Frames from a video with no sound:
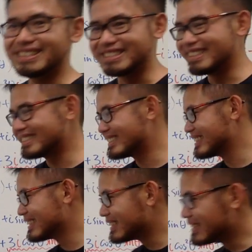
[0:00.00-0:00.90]
isn't it?
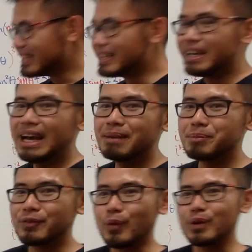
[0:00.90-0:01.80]
And
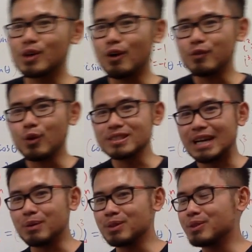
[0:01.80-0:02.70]
before we go, of course,
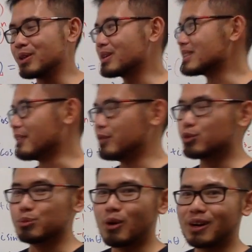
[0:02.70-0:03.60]
I want to tell you guys a few
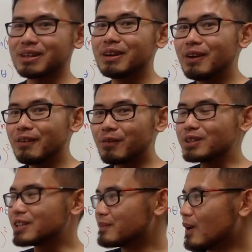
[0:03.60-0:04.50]
remarks.
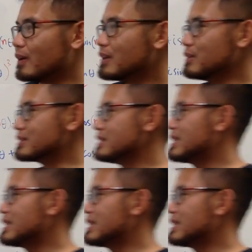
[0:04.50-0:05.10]
First of all, you see